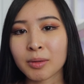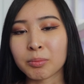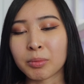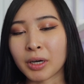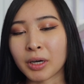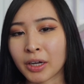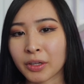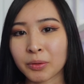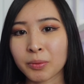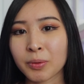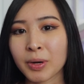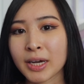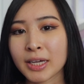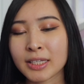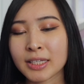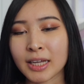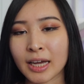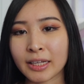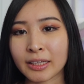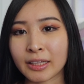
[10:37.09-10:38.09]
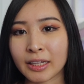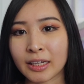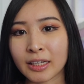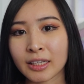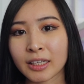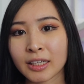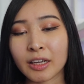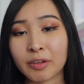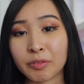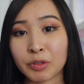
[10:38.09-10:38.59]
But otherwise, I
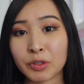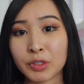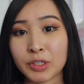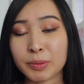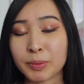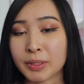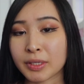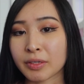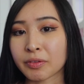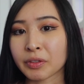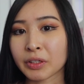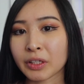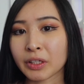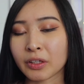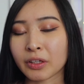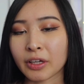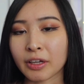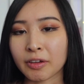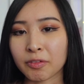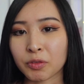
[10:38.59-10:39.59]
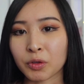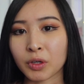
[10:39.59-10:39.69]
think if you're specifically looking